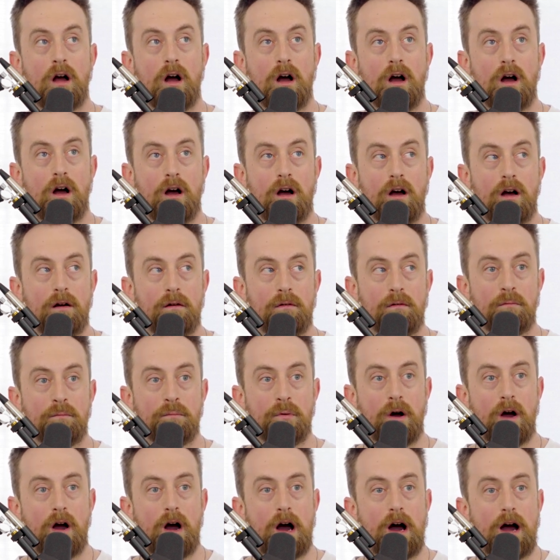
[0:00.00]

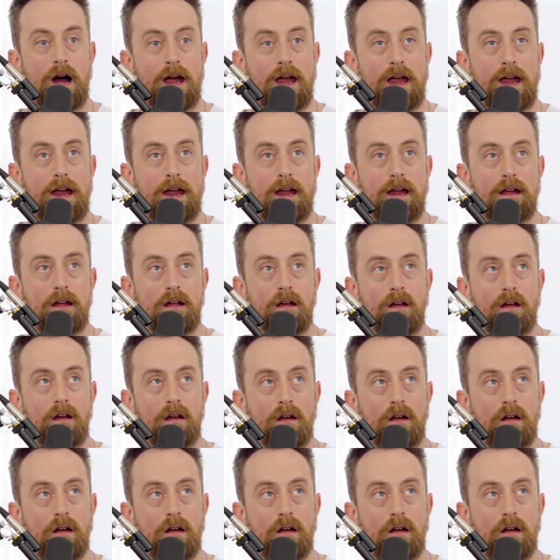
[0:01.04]
But I,